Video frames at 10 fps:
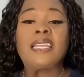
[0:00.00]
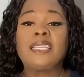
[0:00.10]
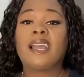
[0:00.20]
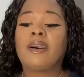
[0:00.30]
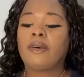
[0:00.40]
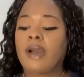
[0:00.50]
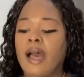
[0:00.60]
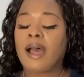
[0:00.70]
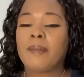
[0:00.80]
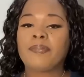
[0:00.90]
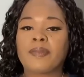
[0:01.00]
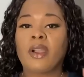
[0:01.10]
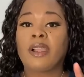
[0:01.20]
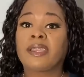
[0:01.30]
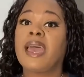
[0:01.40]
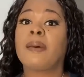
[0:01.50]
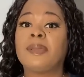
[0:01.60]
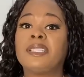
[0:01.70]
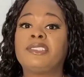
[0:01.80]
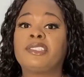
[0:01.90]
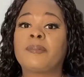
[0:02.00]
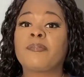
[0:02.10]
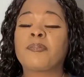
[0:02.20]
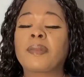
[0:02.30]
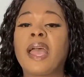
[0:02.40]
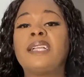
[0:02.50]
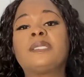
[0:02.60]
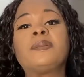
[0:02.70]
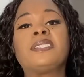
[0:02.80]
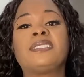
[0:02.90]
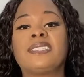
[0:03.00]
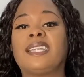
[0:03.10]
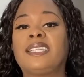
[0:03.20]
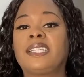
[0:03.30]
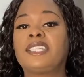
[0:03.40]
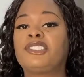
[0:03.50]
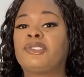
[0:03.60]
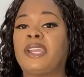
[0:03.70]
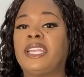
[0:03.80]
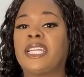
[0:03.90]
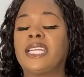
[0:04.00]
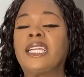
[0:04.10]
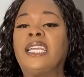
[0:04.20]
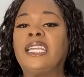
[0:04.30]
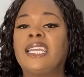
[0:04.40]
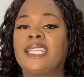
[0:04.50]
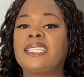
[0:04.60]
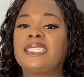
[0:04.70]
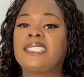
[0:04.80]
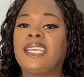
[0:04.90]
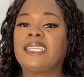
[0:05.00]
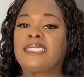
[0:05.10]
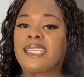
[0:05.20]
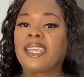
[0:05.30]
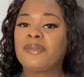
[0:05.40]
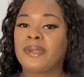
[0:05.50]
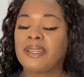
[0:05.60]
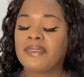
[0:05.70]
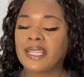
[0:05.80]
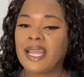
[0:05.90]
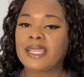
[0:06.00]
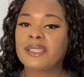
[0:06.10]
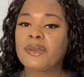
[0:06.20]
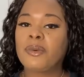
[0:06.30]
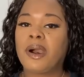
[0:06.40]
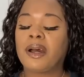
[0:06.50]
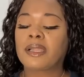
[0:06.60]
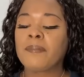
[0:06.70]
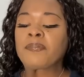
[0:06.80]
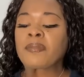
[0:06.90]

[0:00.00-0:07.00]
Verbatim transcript: Now, um, our cabbage has been sitting in the strainer in the sink to get rid of a lot of the water.